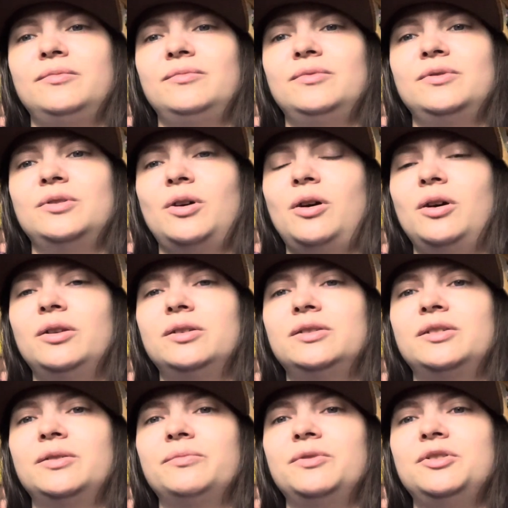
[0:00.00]
not
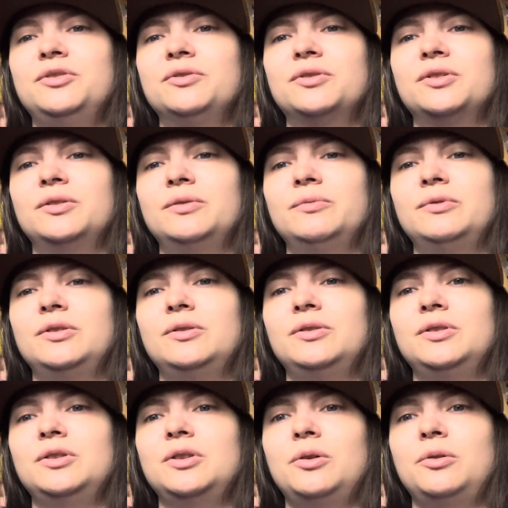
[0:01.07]
something you can
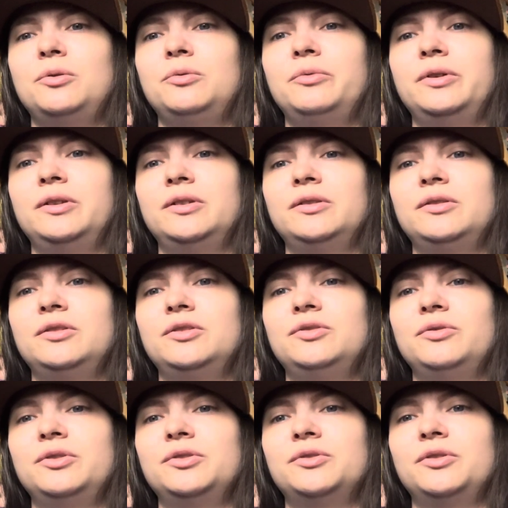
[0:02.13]
know when the
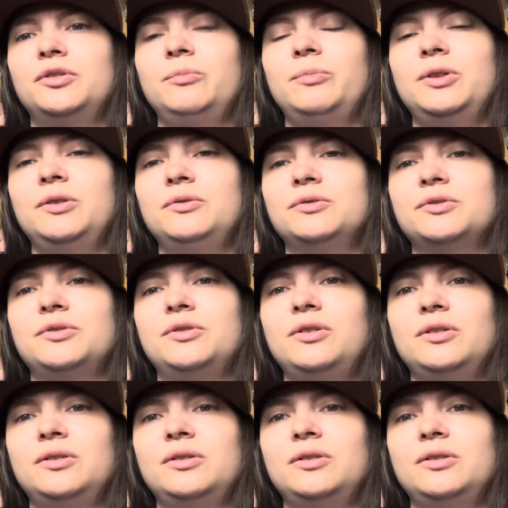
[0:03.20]
joints are going to be loose or not.